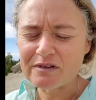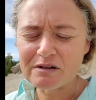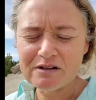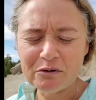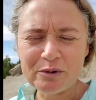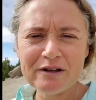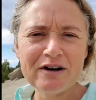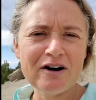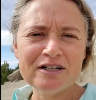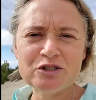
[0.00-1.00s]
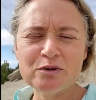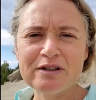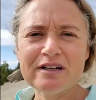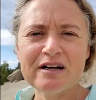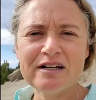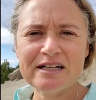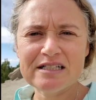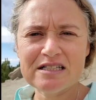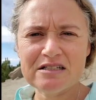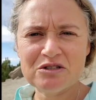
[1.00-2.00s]
be the conduit that
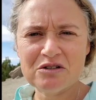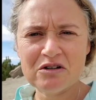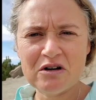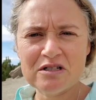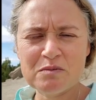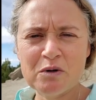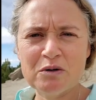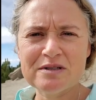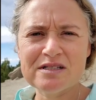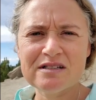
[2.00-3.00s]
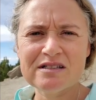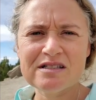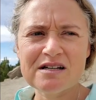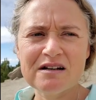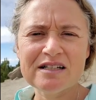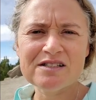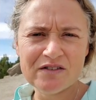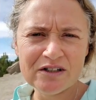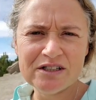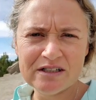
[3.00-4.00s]
connects it to the cosmos. It's
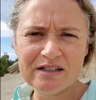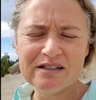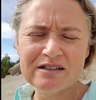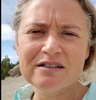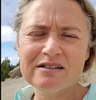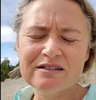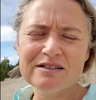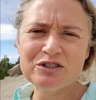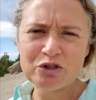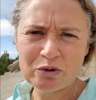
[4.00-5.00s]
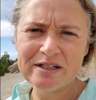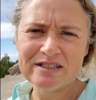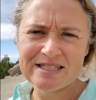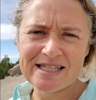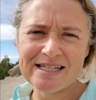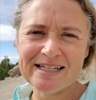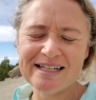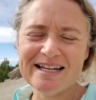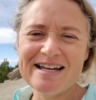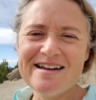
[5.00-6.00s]
very joyous
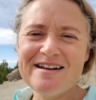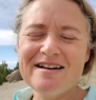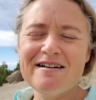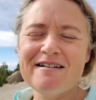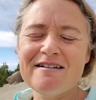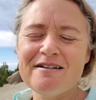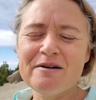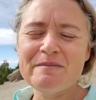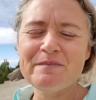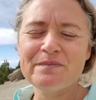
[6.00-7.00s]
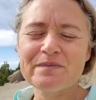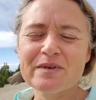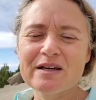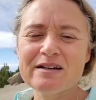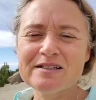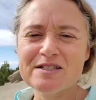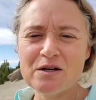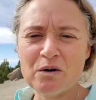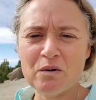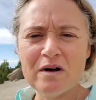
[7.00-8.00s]
thing, and
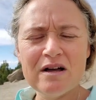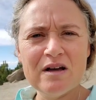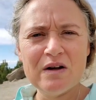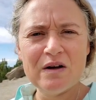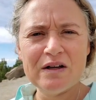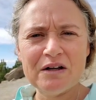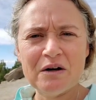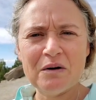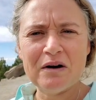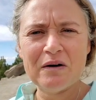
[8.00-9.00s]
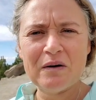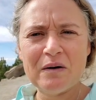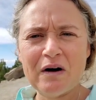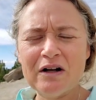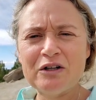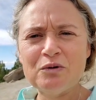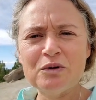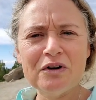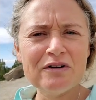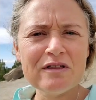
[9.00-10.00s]
so on New
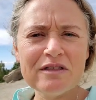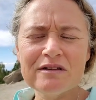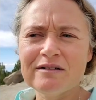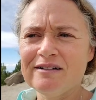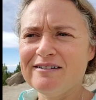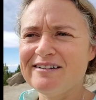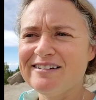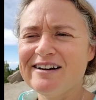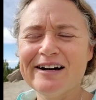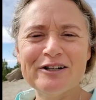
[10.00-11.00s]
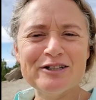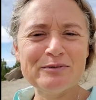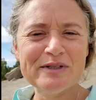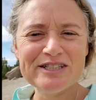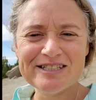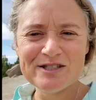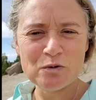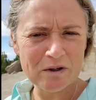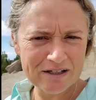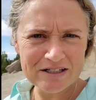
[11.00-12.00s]
Earth, in the higher dimensions,
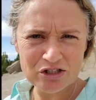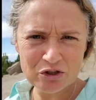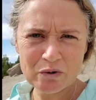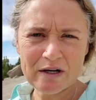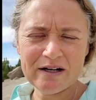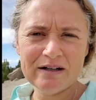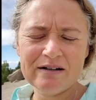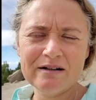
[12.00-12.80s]
work is joy.